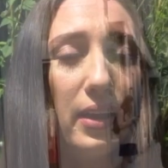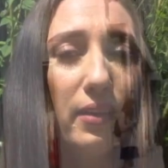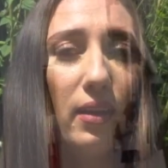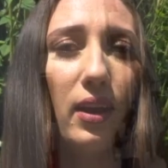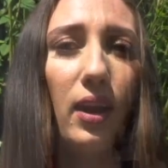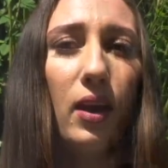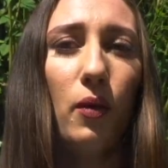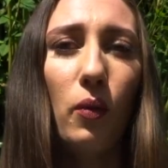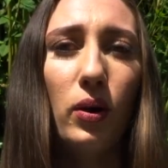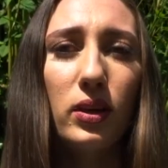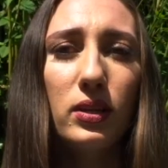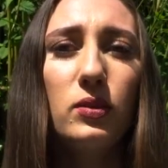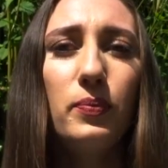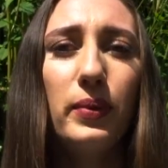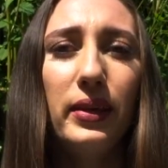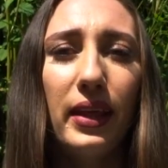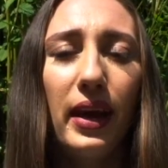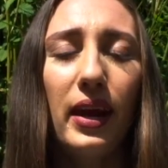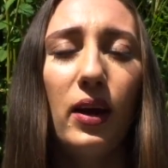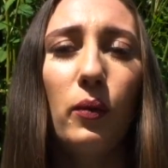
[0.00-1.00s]
And I want to be
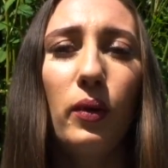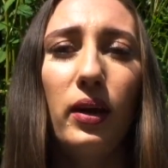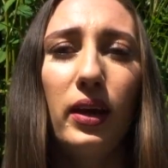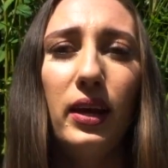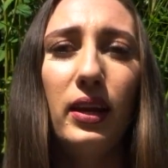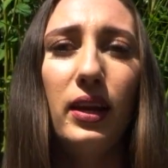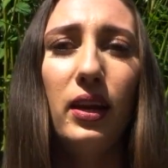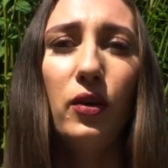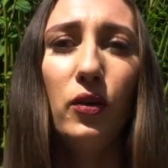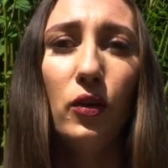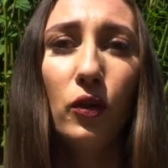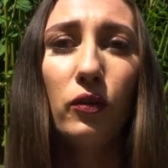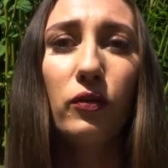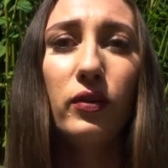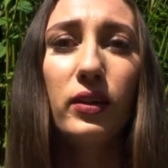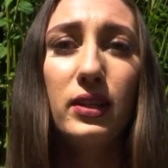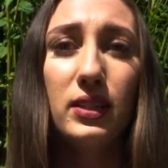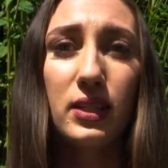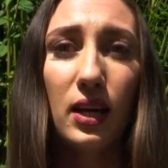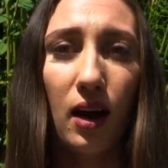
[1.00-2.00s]
there within enough
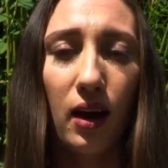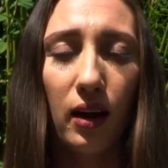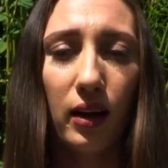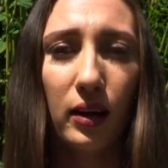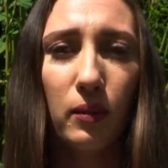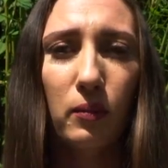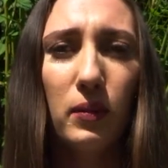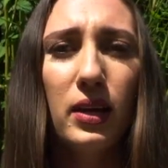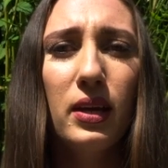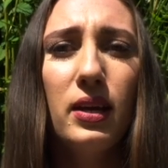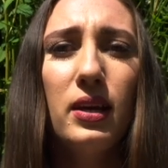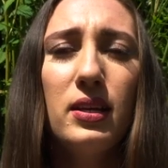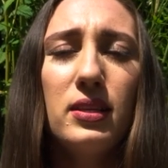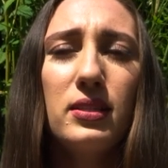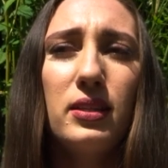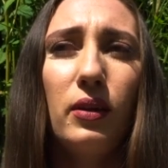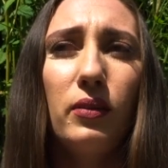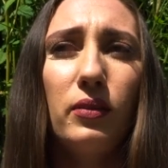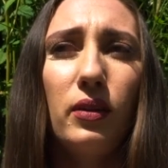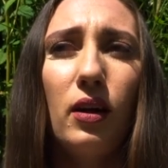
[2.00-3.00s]
time,
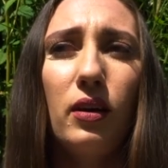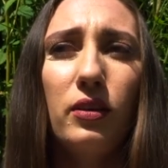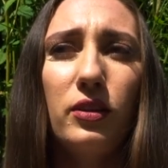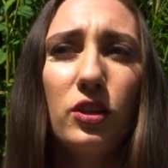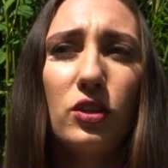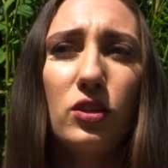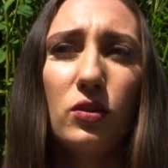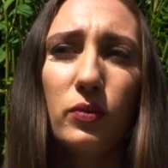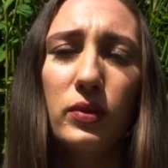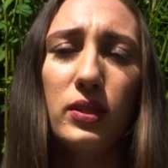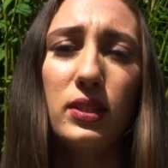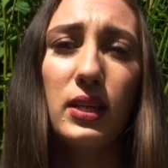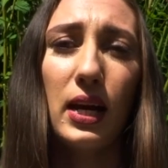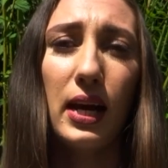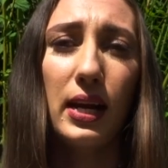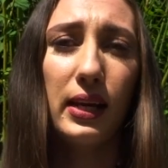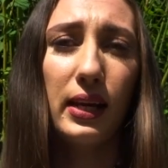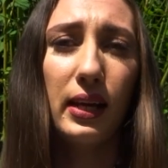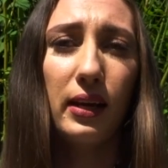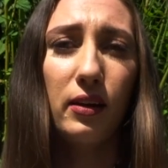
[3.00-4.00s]
so the audition was
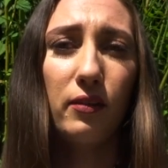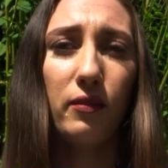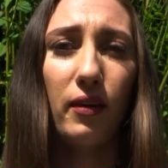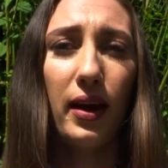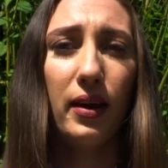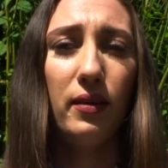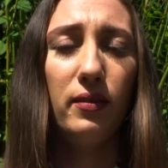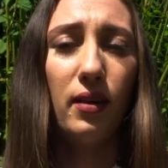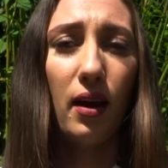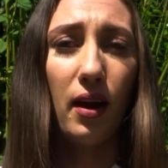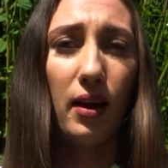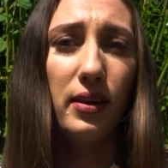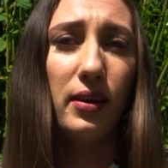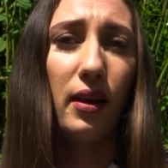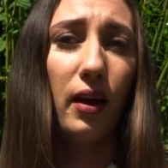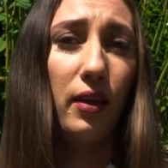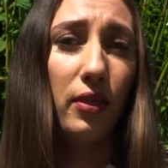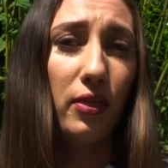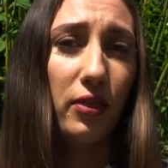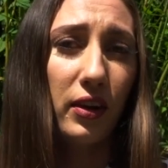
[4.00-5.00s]
starting at around
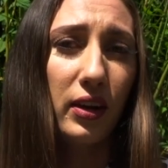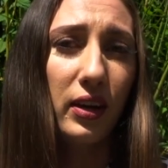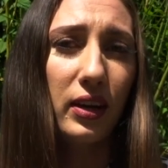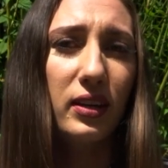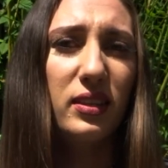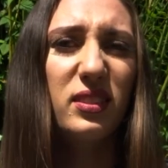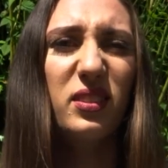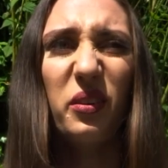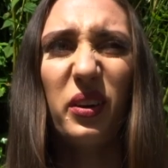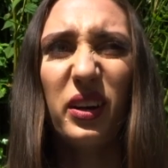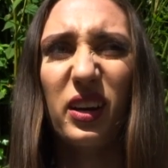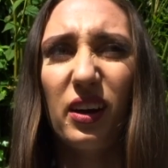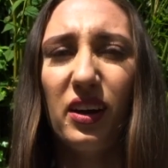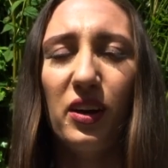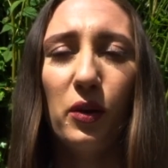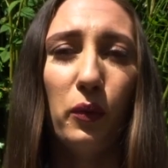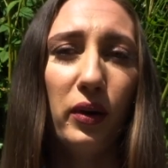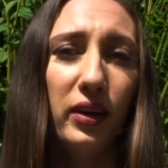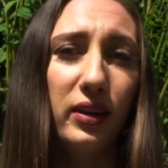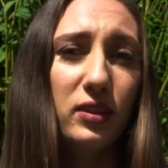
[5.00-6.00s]
9:30, so I kind
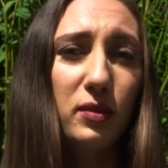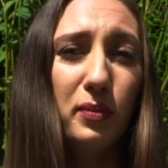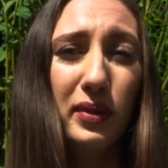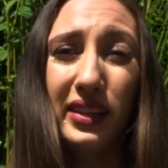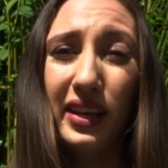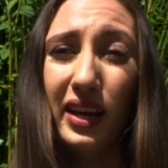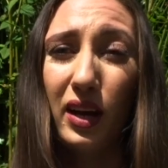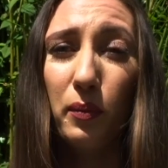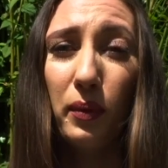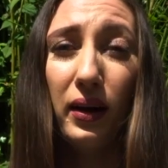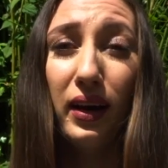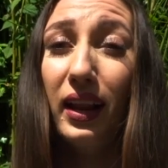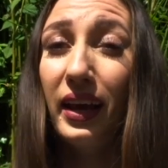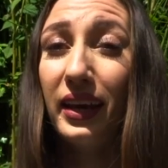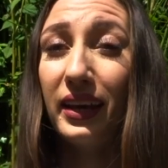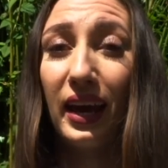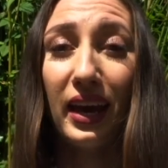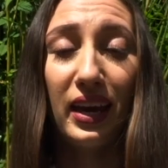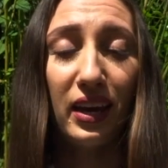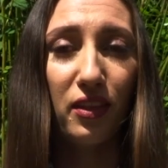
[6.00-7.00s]
of wanted to be there by
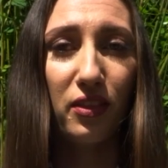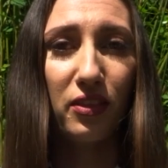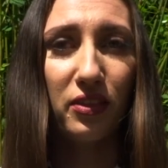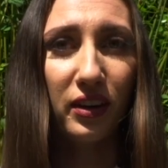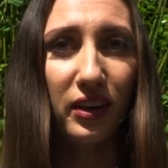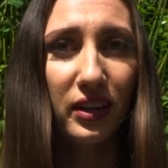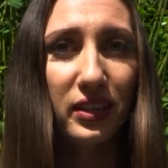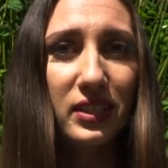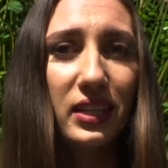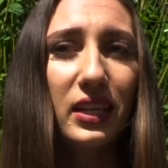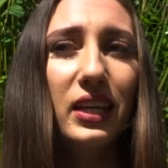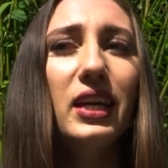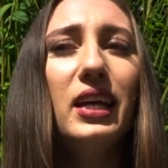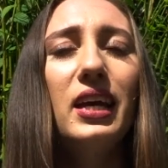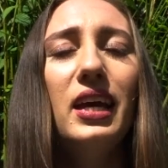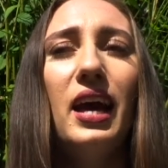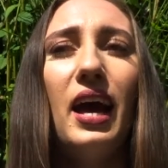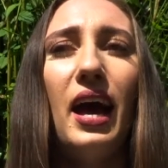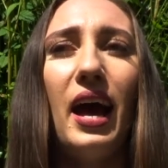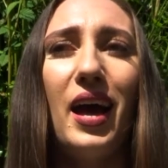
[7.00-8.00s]
like 8:30.
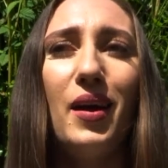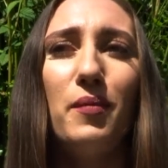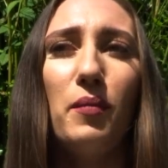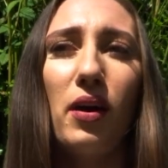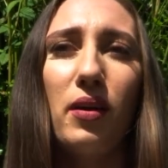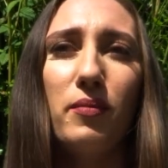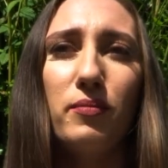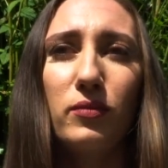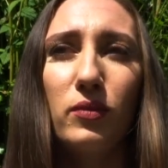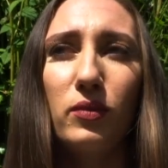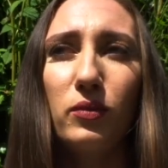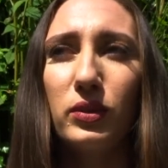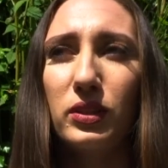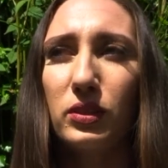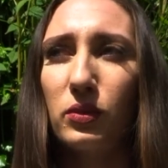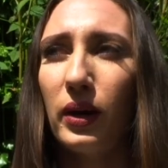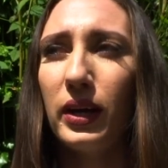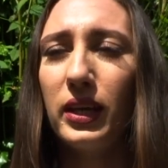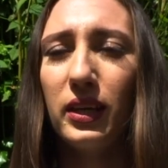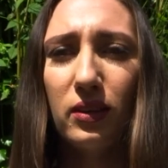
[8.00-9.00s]
I was
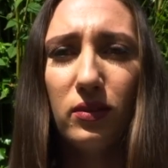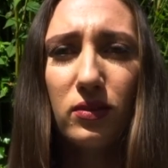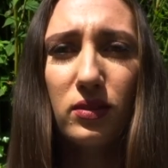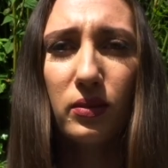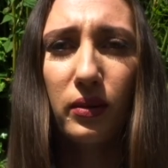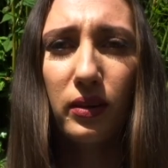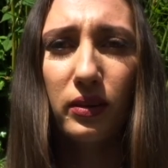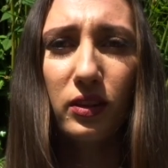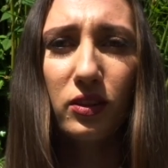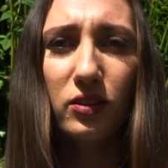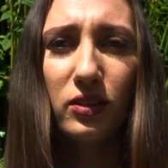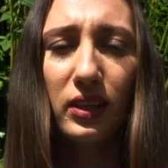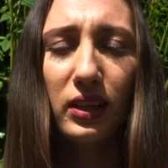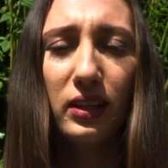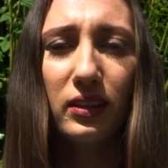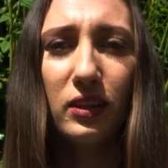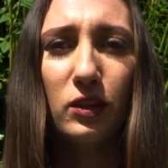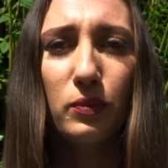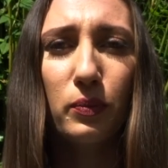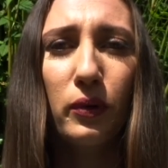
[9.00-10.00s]
quite used to auditioning at
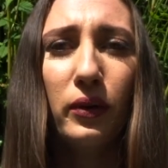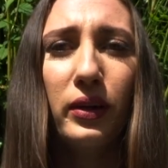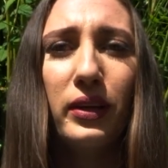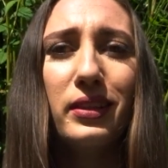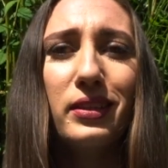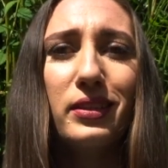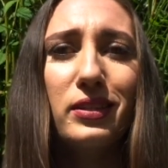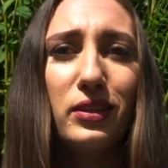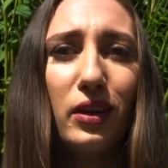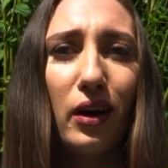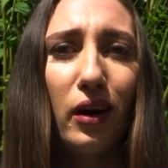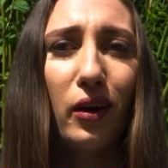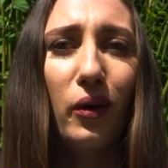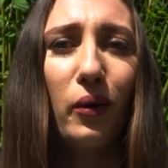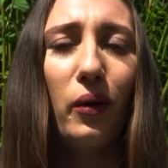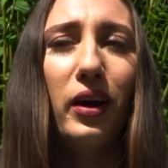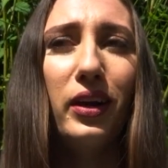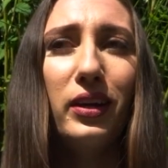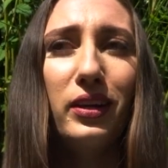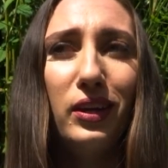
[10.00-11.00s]
this point, so
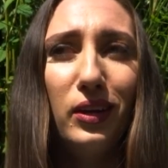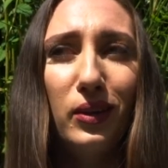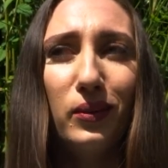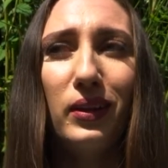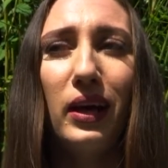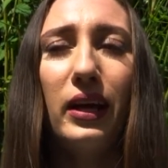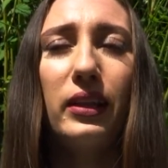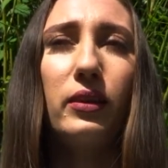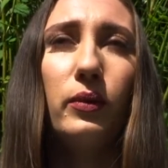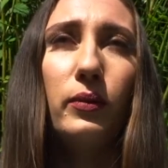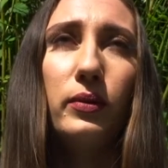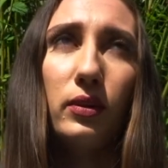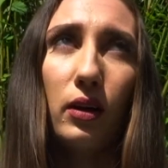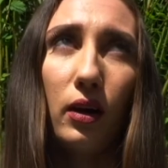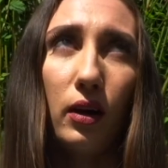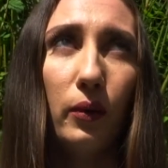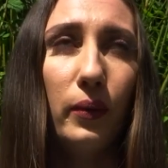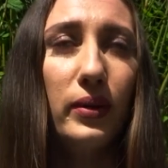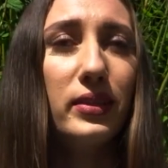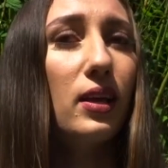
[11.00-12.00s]
I knew that there was
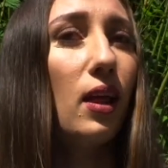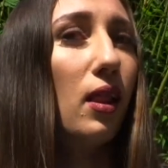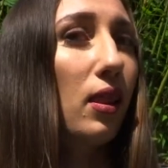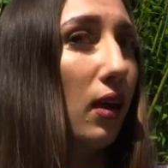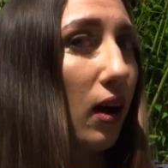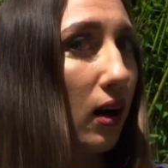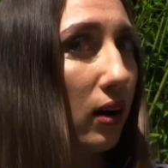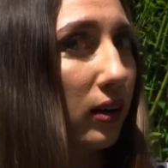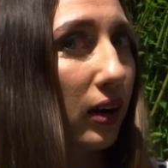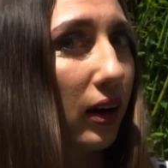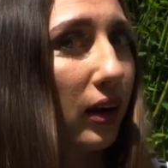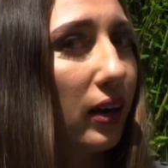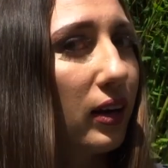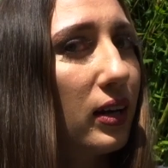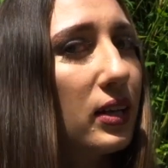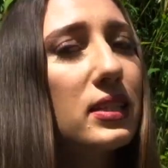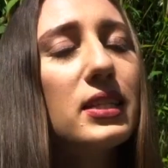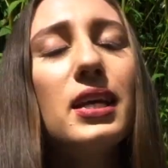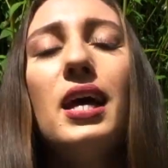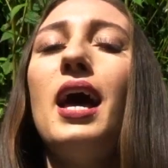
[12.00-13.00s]
always a lot of
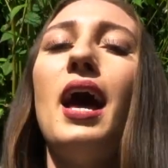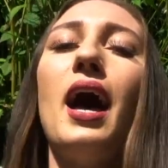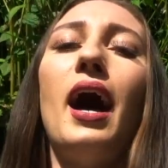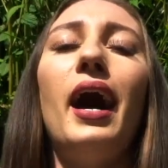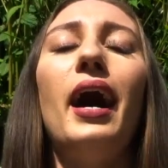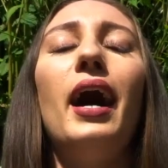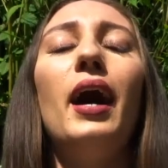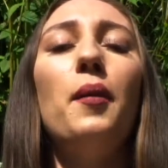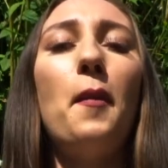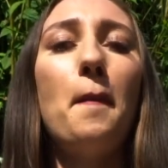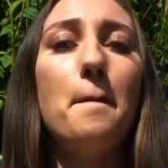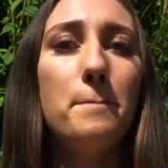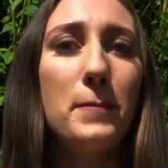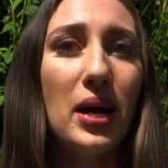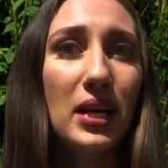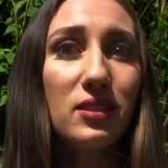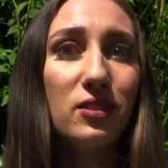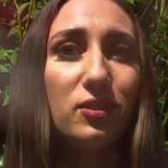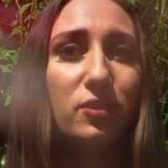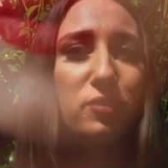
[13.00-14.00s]
girls and
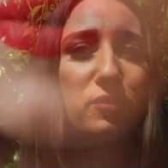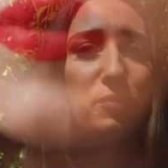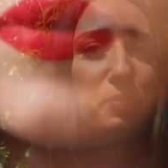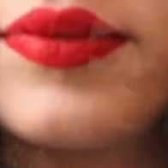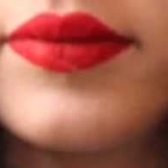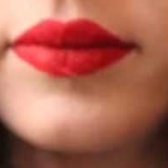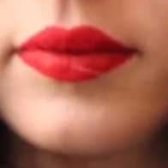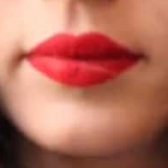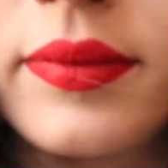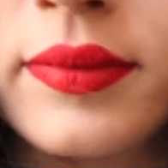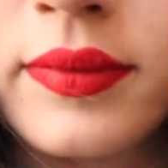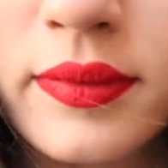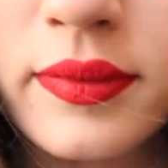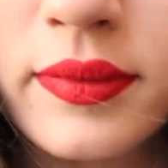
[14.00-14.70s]
massive big queues